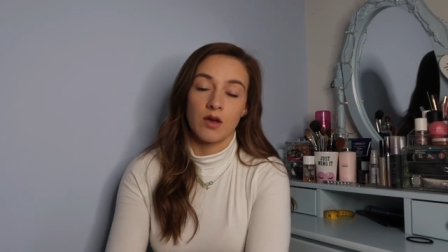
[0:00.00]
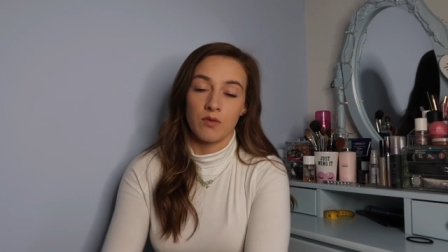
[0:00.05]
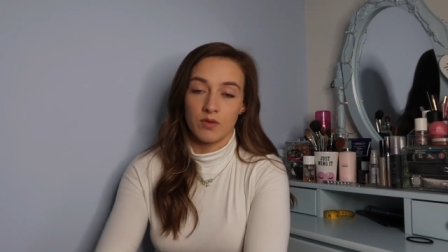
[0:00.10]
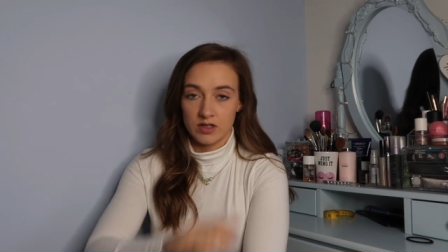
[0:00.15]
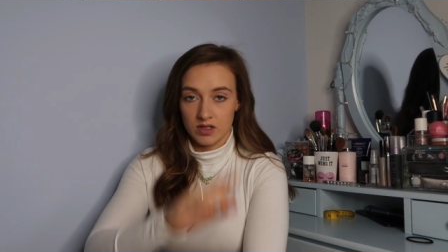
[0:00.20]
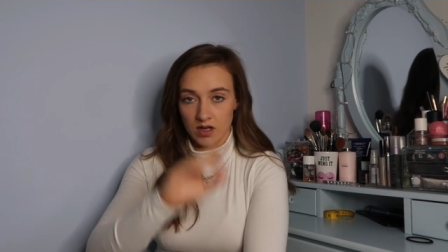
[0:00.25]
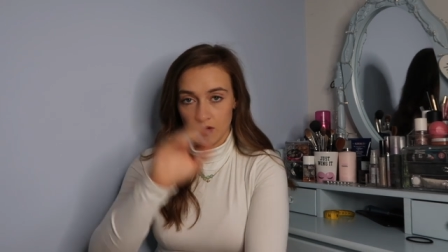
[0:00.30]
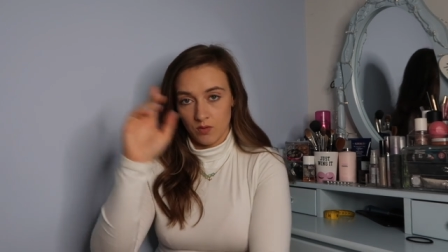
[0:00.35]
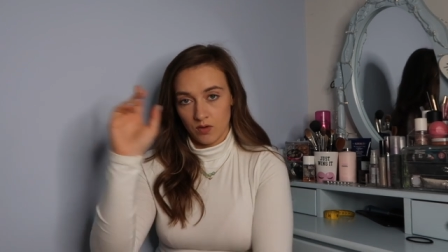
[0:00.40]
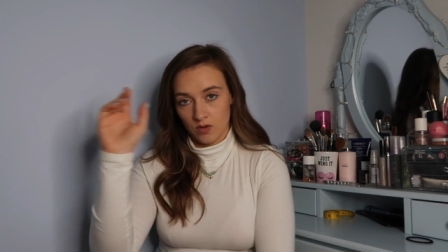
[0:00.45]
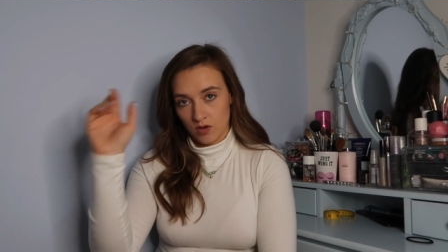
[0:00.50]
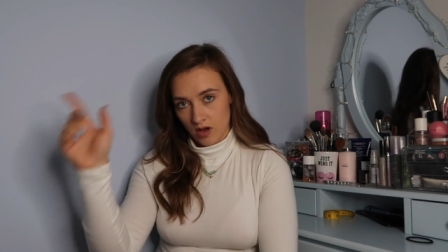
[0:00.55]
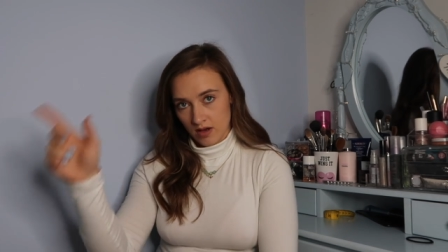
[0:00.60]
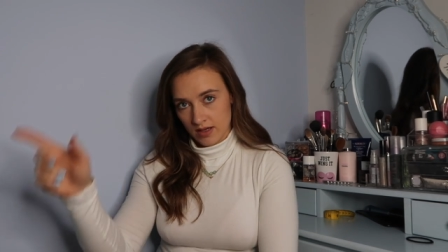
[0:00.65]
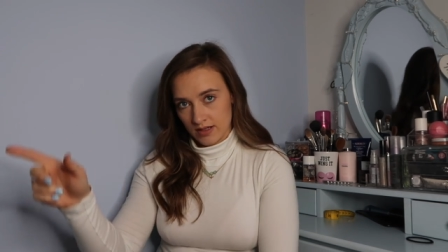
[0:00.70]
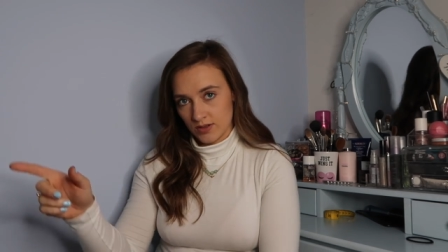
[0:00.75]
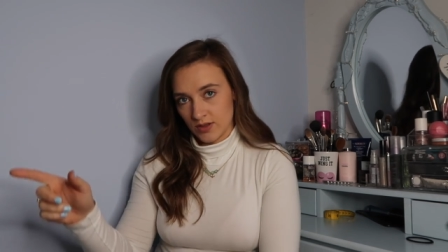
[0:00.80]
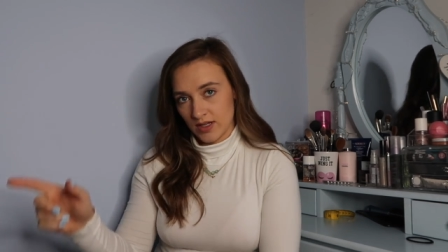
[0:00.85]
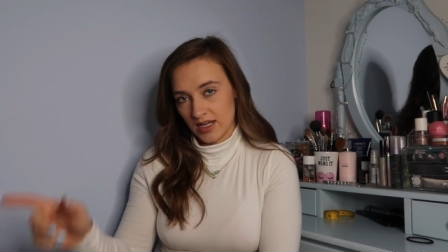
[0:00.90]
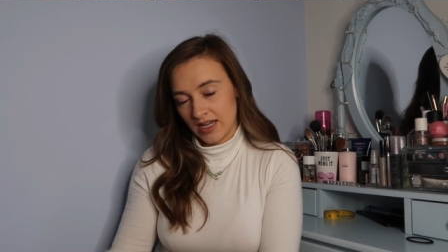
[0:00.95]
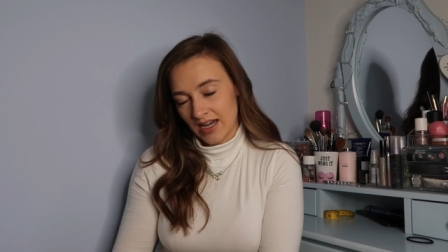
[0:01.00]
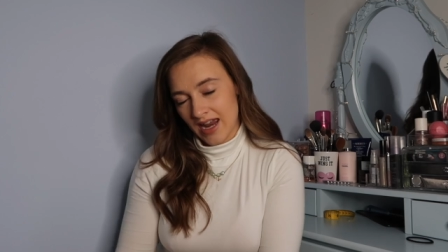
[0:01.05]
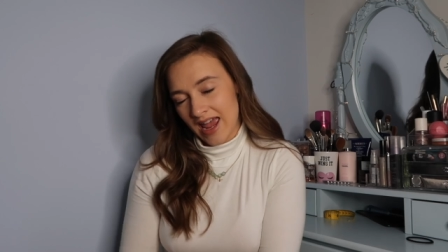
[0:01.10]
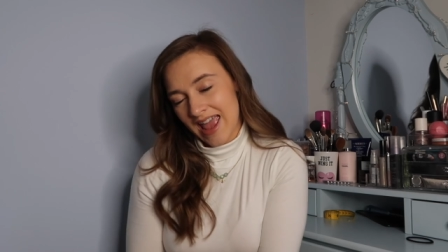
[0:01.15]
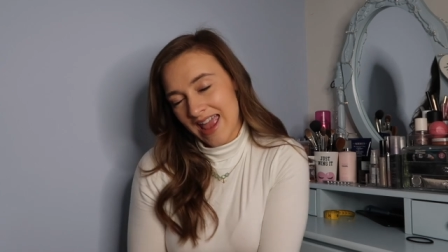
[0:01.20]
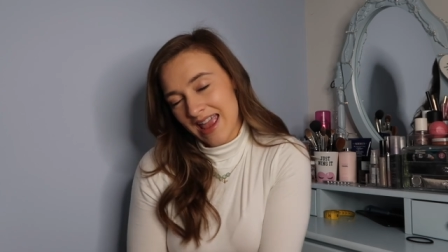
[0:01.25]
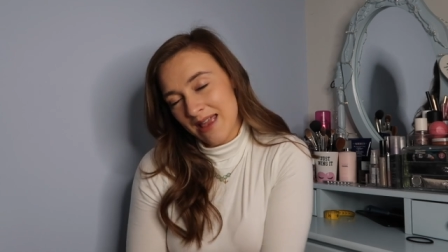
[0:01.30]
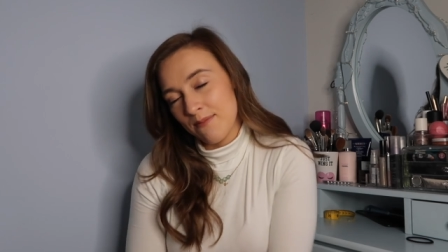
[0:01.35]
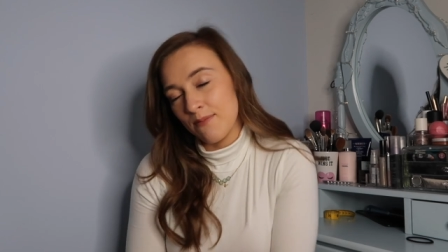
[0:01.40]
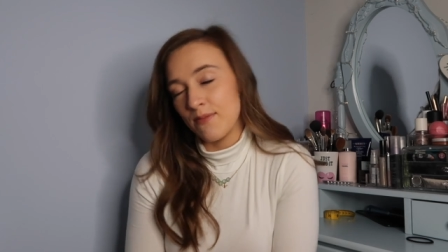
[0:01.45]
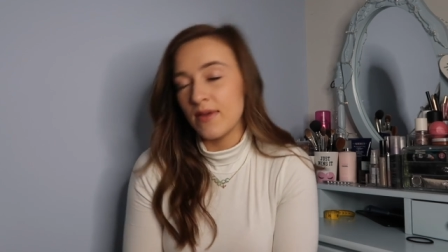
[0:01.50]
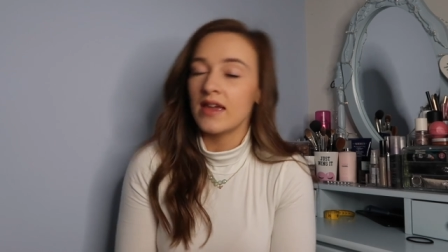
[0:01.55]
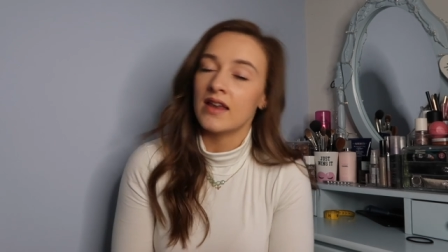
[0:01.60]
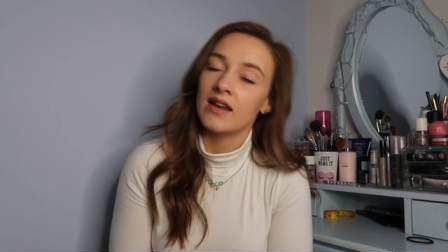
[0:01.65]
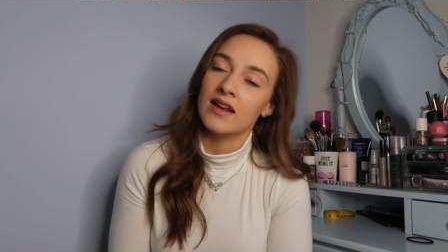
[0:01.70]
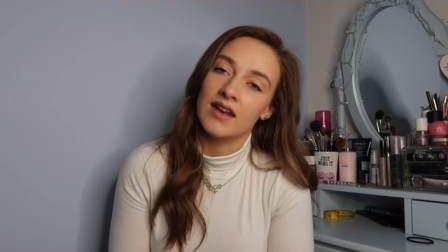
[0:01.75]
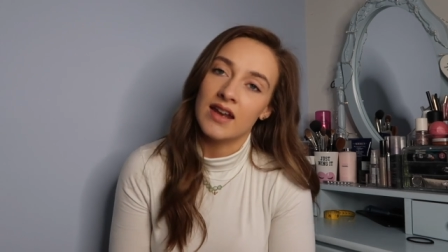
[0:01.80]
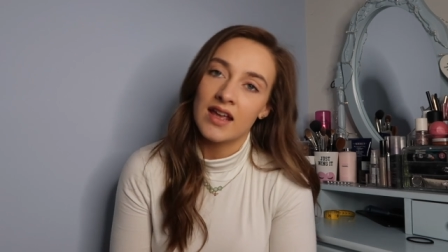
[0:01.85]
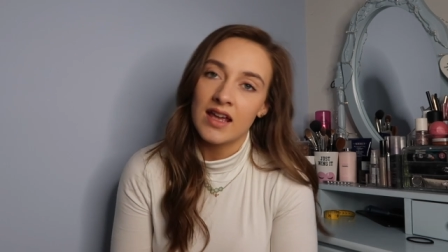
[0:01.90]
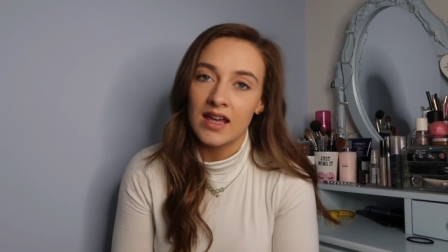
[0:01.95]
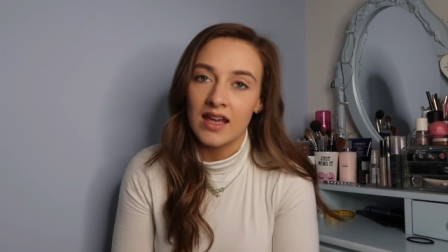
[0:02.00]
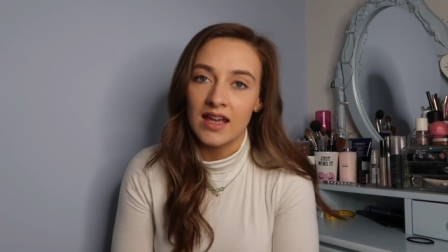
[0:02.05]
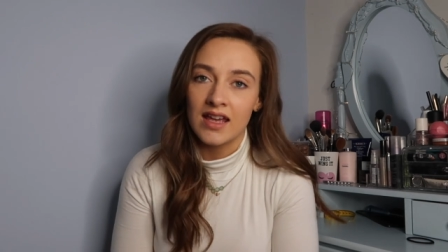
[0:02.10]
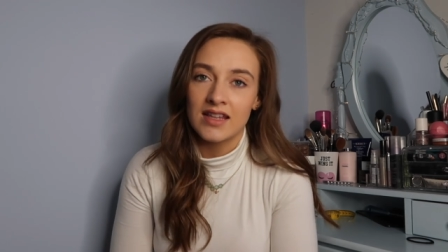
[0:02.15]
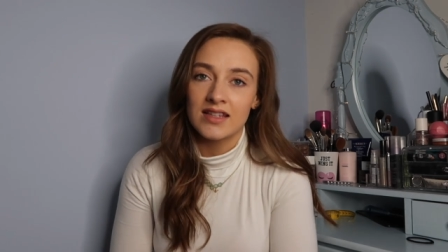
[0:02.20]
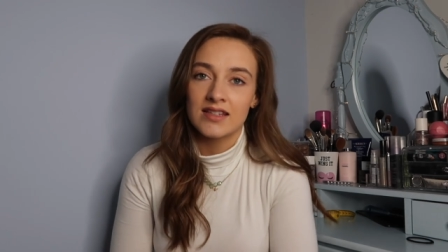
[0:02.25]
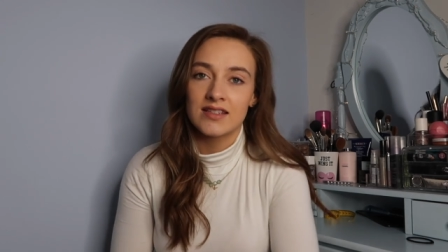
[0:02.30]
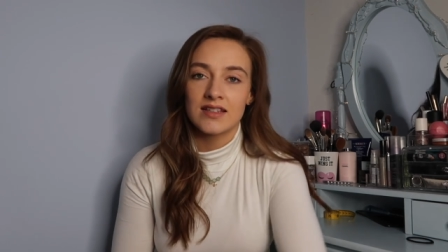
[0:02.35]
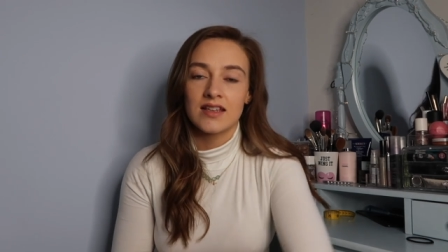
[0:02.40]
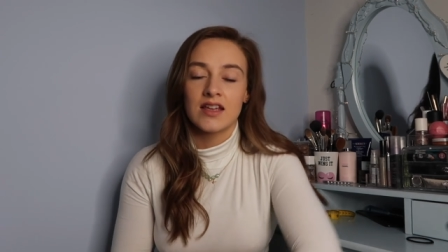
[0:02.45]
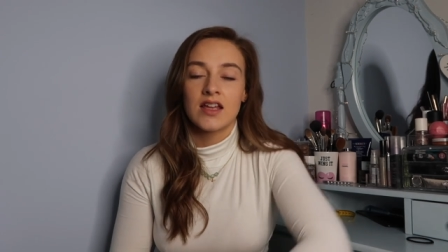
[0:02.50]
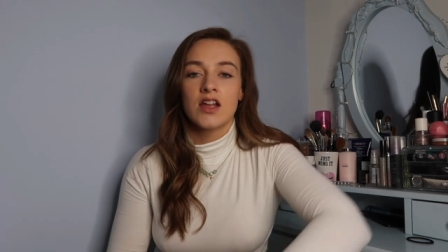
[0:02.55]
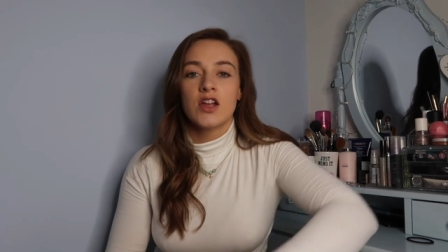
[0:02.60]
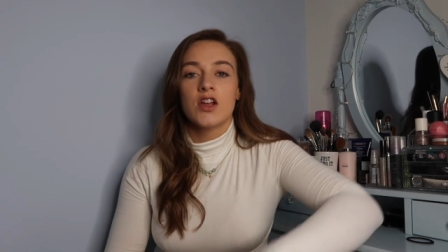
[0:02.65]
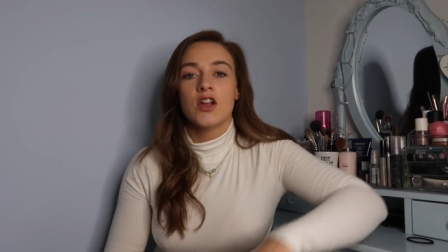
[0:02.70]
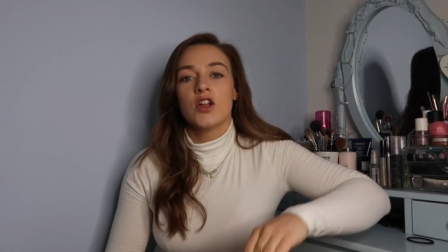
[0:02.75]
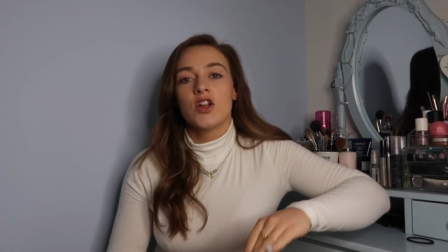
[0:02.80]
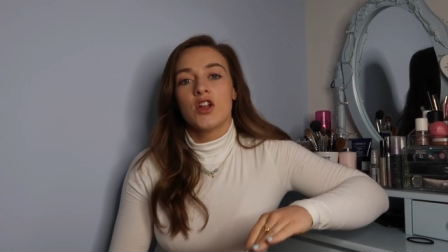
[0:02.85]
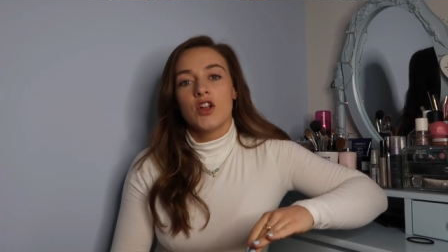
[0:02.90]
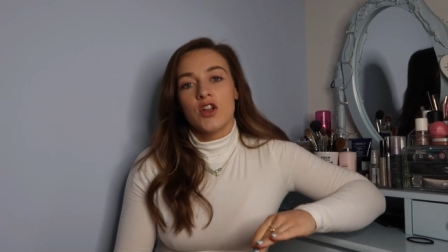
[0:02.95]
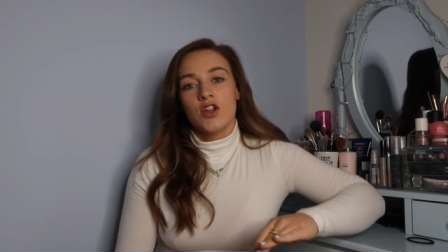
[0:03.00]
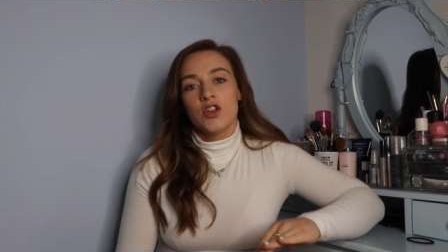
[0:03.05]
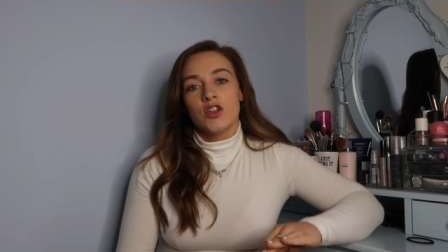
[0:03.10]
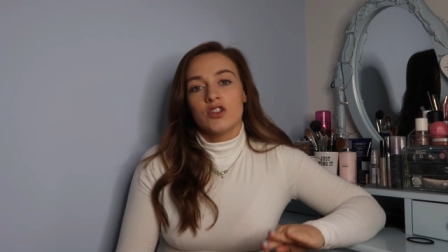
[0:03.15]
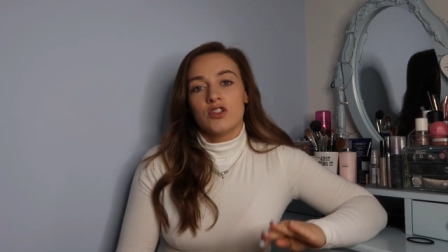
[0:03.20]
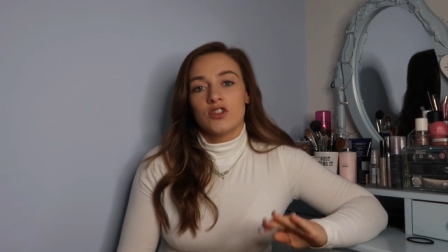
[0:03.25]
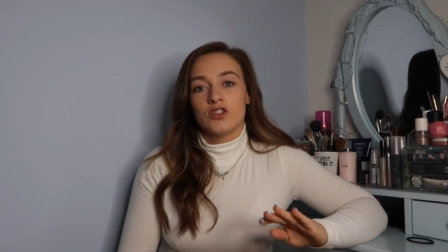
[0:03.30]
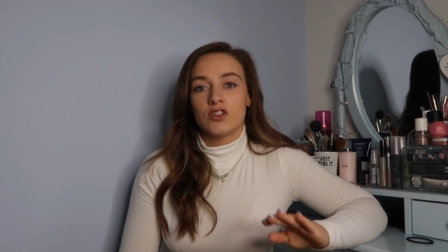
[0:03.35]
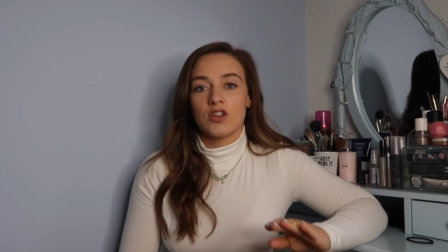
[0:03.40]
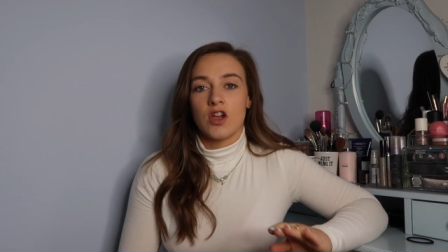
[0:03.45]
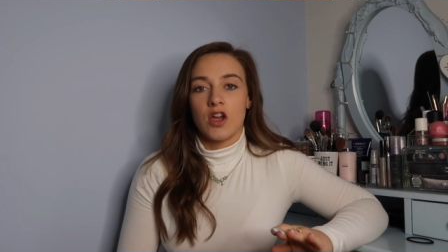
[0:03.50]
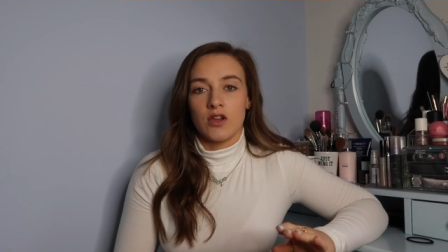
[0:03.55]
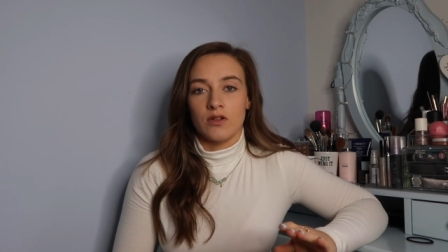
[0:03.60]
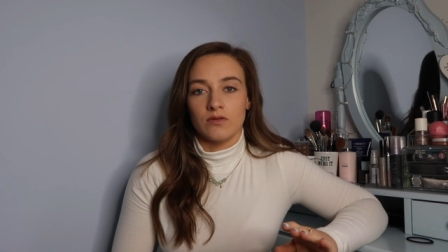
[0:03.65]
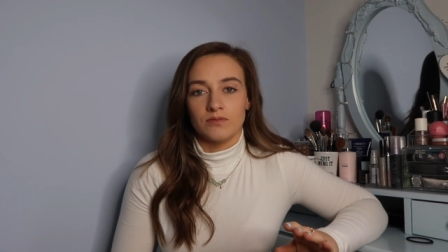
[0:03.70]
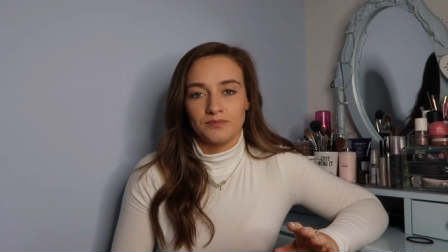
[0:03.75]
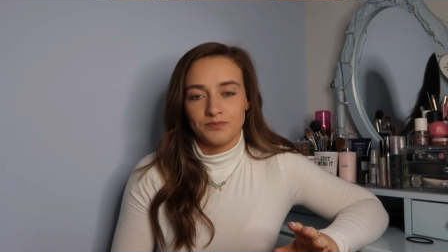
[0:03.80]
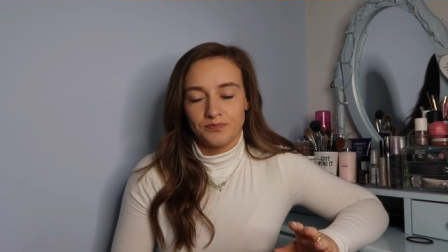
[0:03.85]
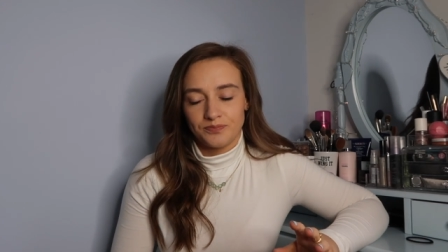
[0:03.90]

which I will go into in a minute. So